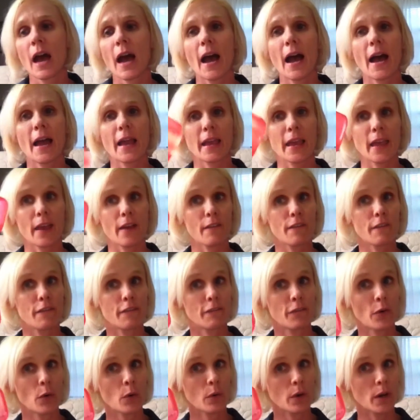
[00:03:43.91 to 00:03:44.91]
I get
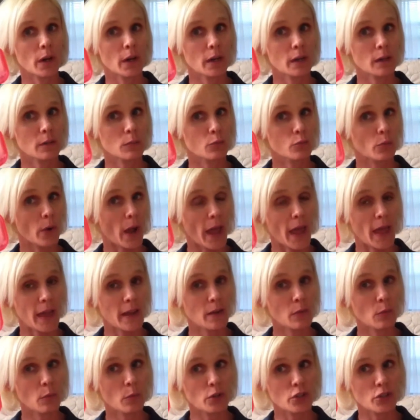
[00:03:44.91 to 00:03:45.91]
4
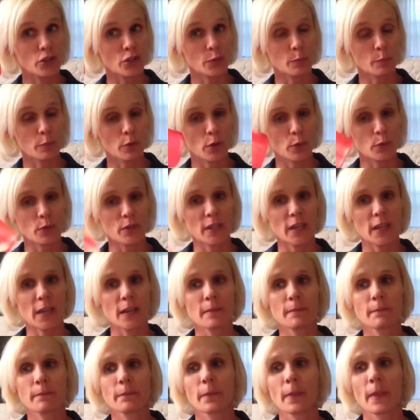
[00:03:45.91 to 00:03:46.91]
red, which is
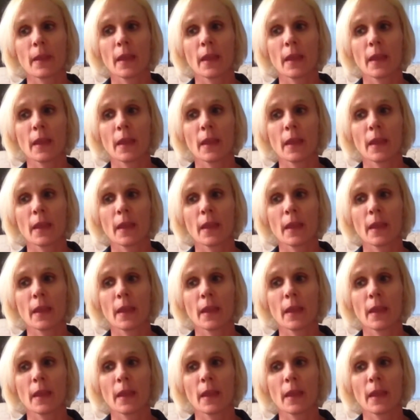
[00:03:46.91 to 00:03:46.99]
protein.